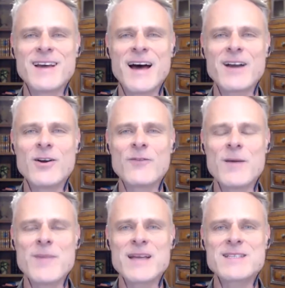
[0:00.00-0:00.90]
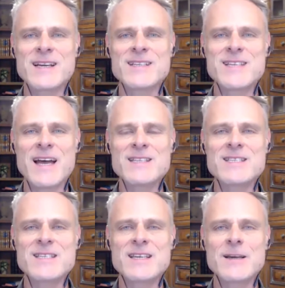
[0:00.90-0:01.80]
I don't know if that makes any
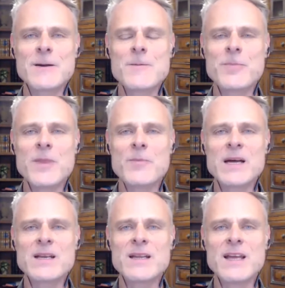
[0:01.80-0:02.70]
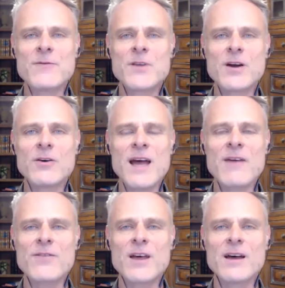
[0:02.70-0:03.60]
sense, but if you don't
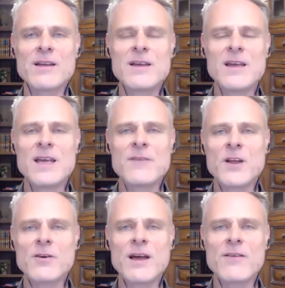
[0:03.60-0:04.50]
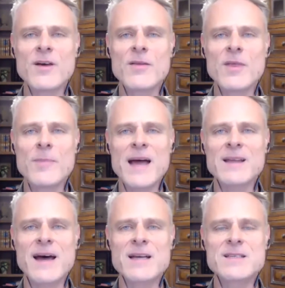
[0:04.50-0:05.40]
have the bad
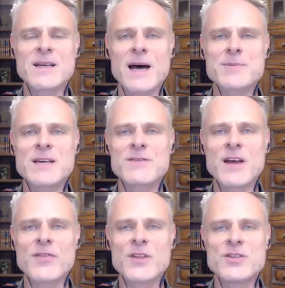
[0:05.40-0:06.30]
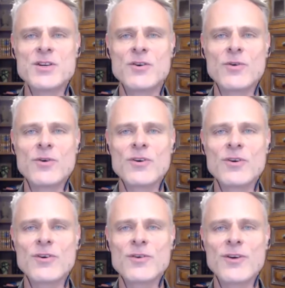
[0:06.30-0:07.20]
guys, the cops have nothing to do,
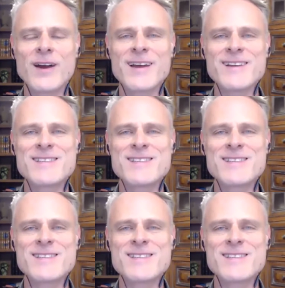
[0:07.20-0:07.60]
right?